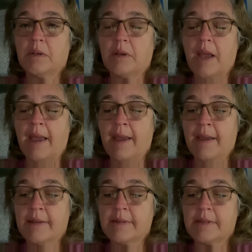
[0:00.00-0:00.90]

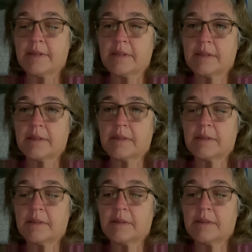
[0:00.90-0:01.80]
And
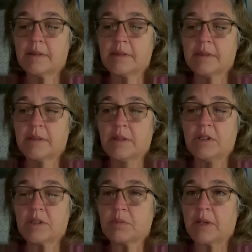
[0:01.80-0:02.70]
you
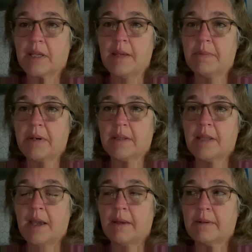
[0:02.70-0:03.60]
just want to keep it at
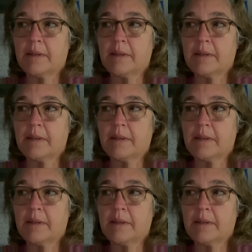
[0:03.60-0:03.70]
that.